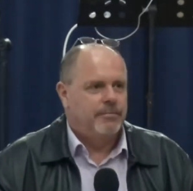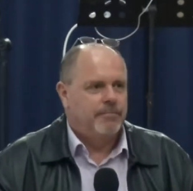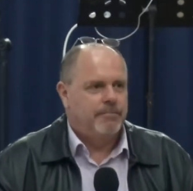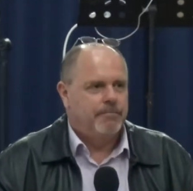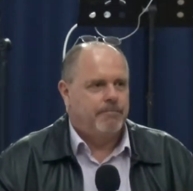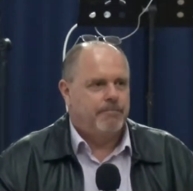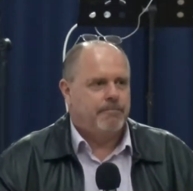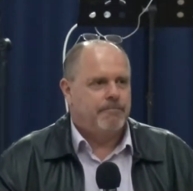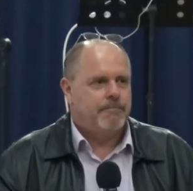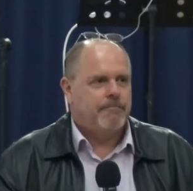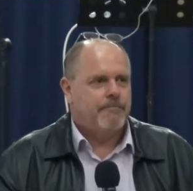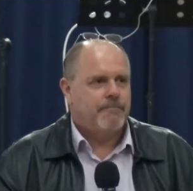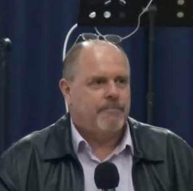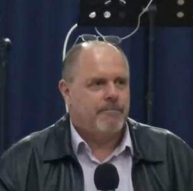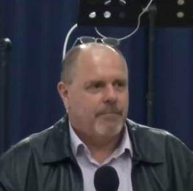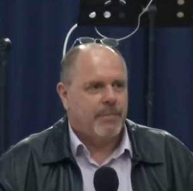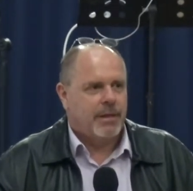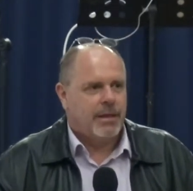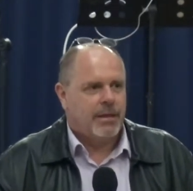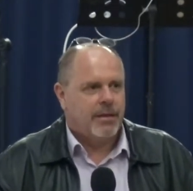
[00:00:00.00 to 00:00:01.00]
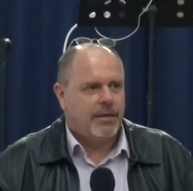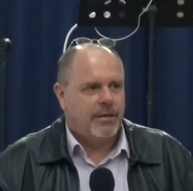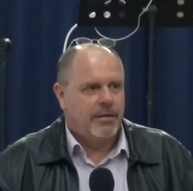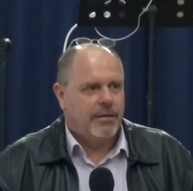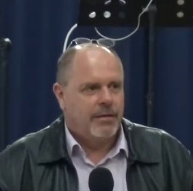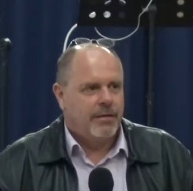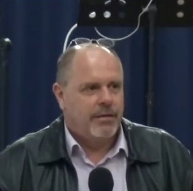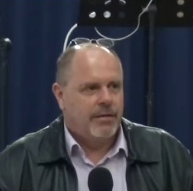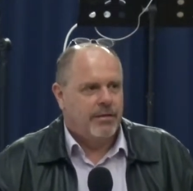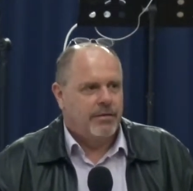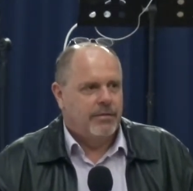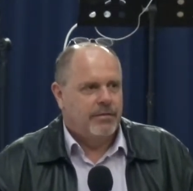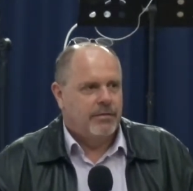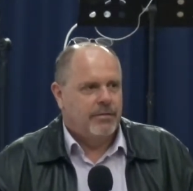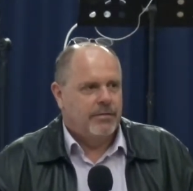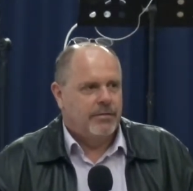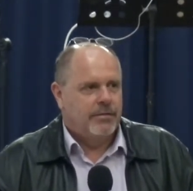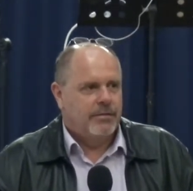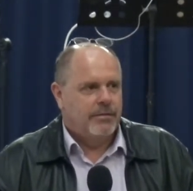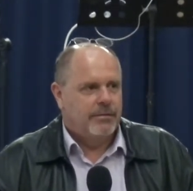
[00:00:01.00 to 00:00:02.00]

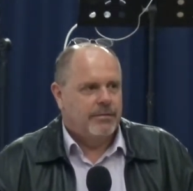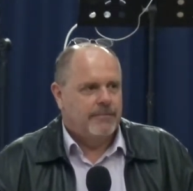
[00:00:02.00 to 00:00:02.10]
(silence)